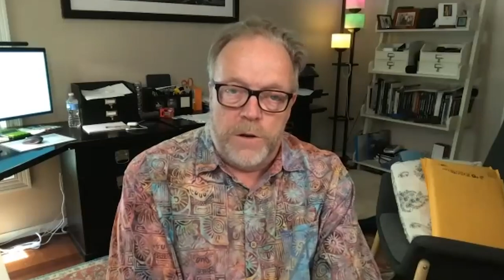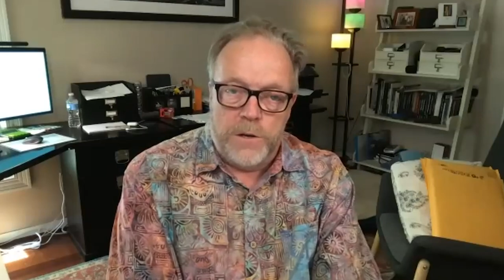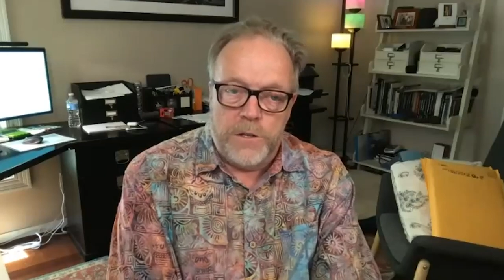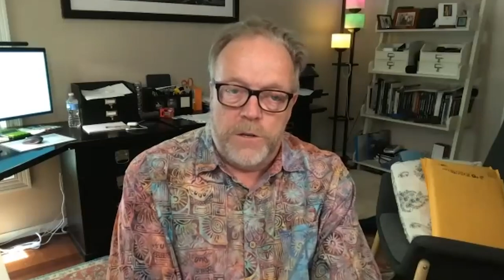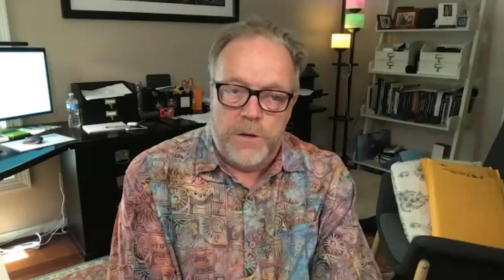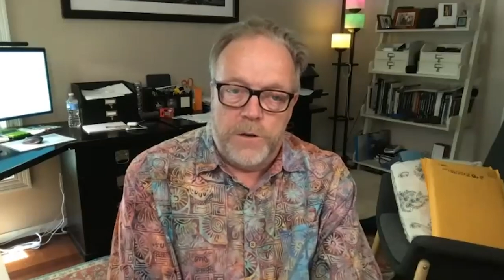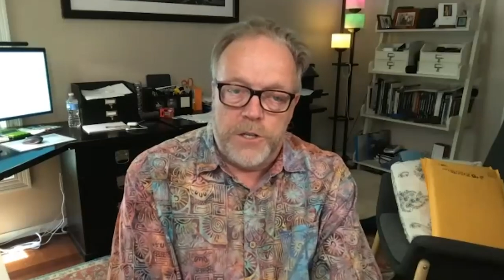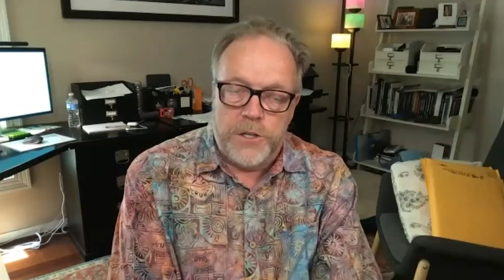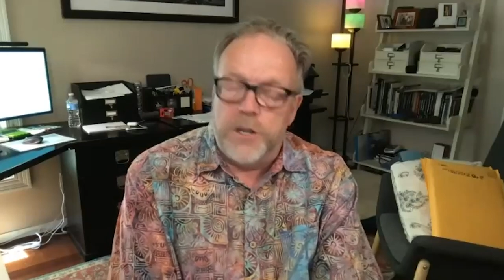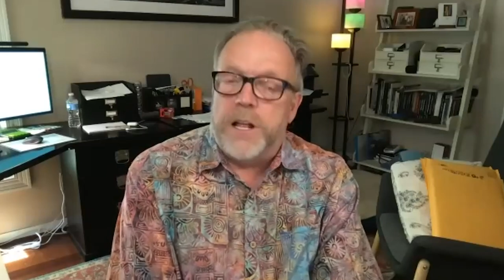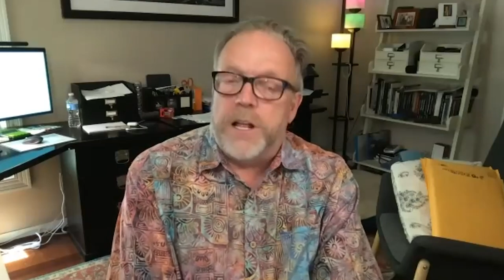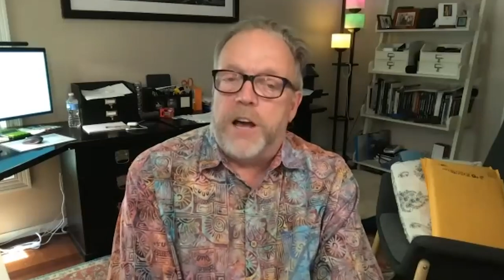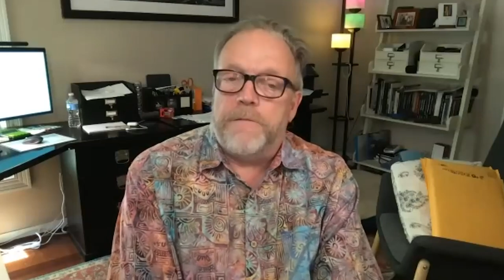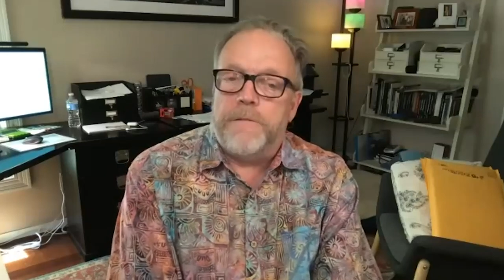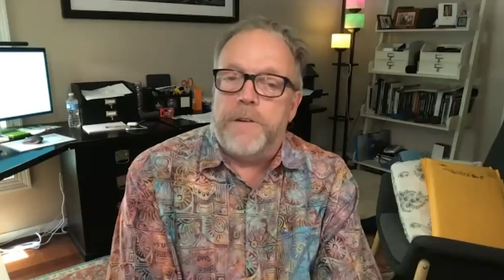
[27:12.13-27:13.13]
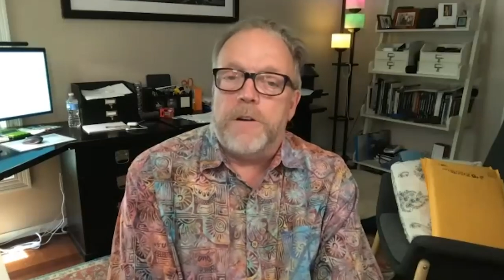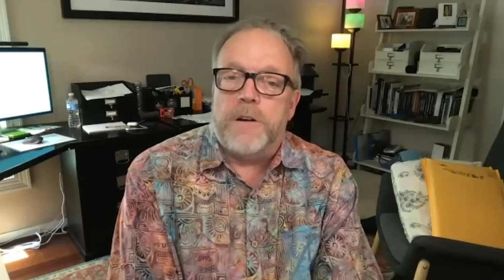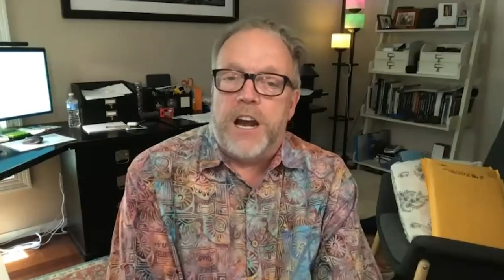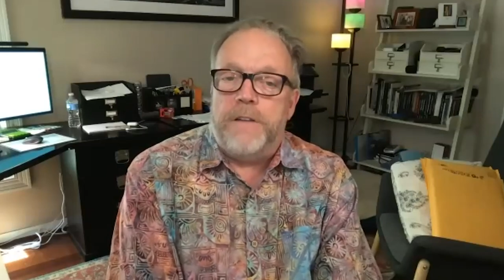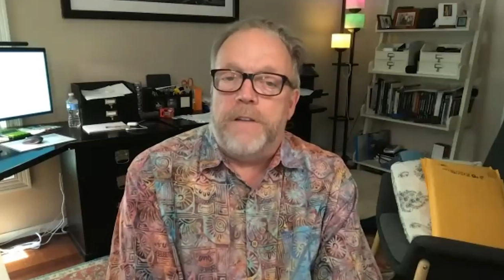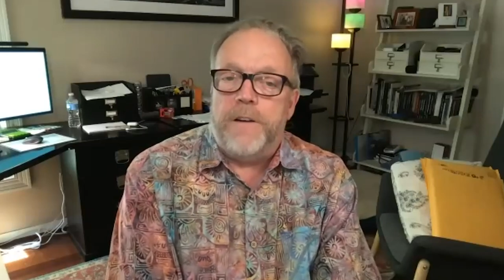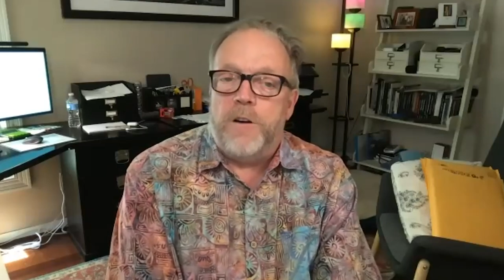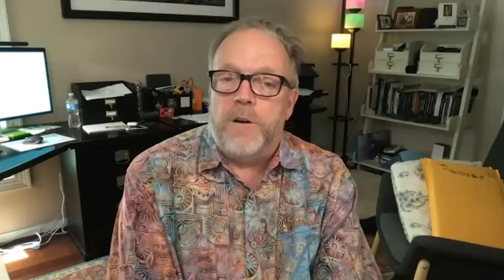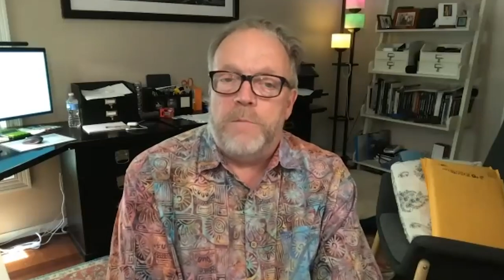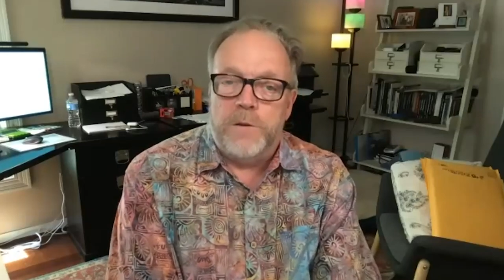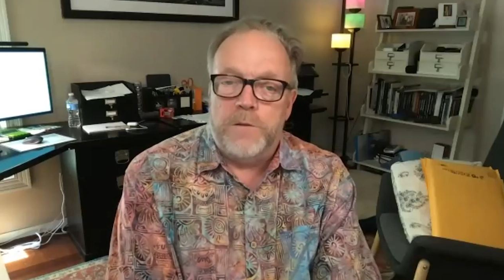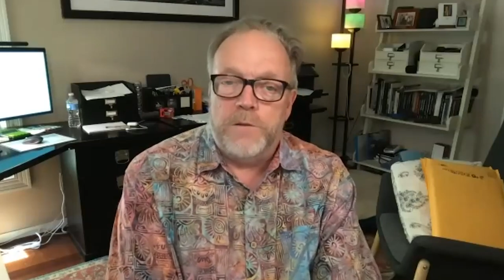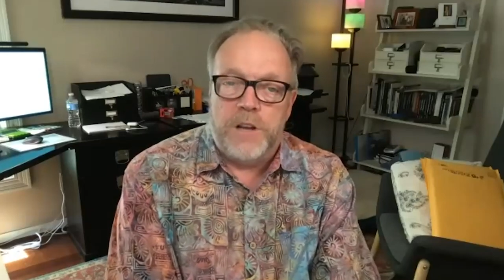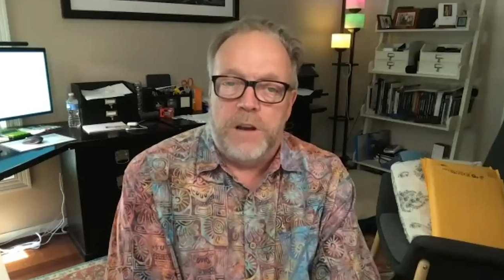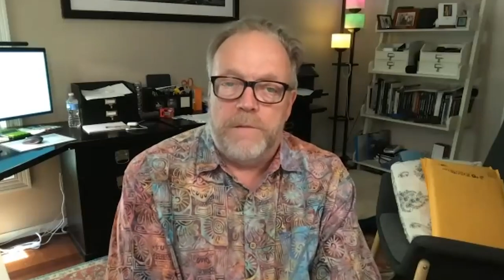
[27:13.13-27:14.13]
You're still out photographing
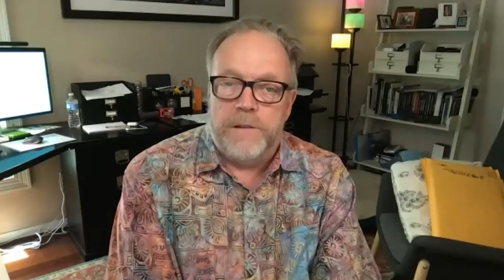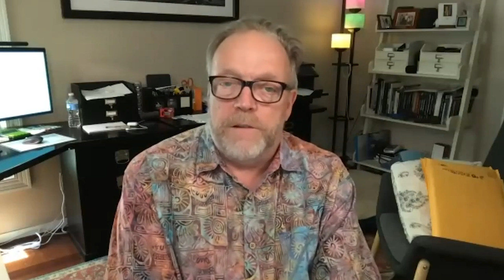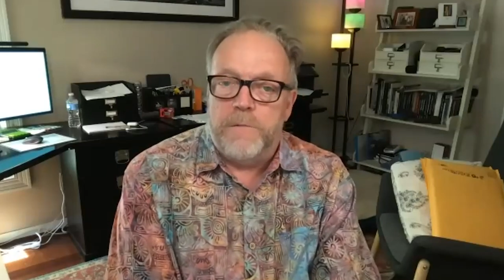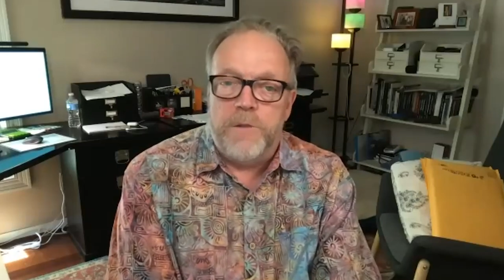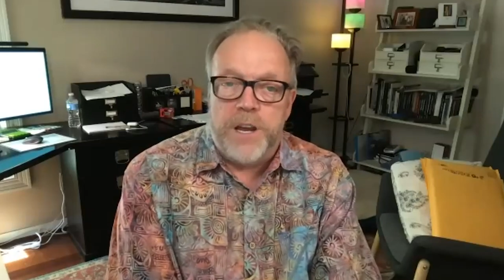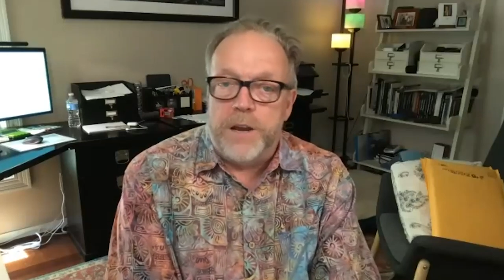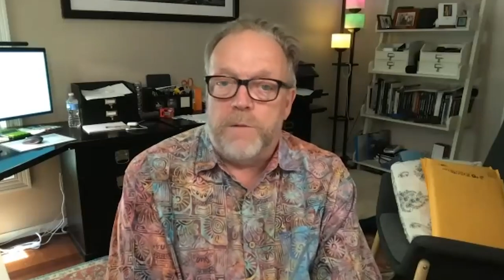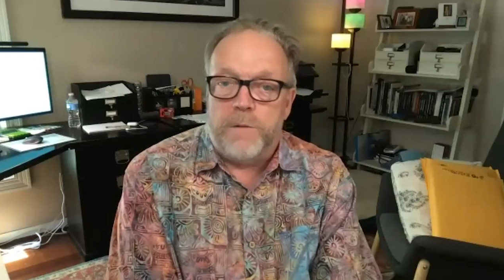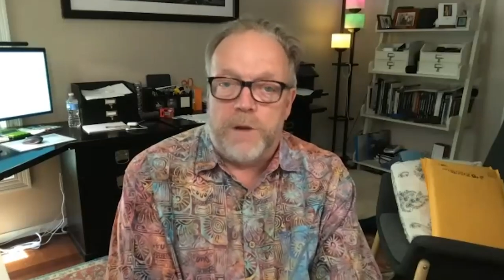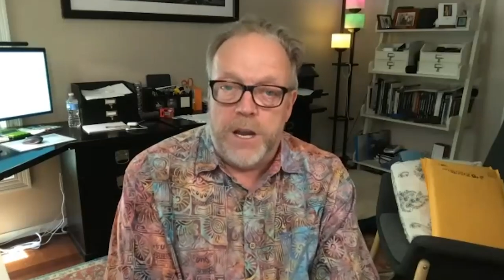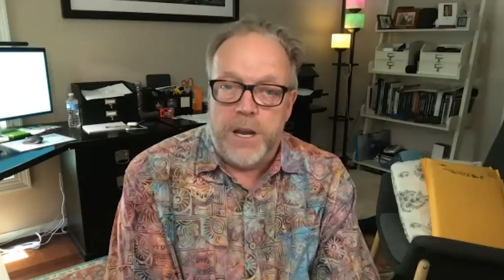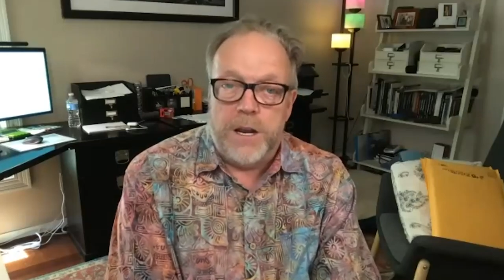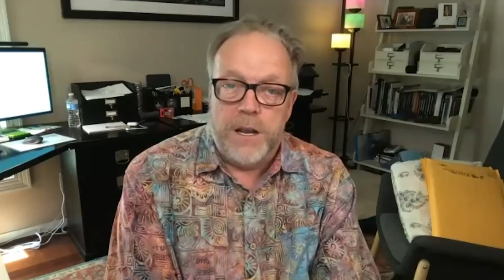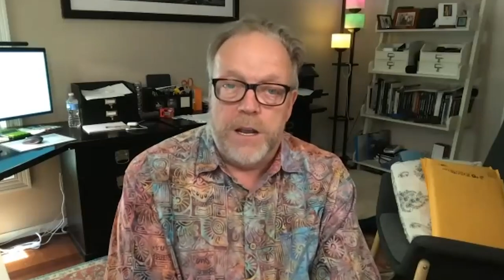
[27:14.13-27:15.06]
almost every week, right?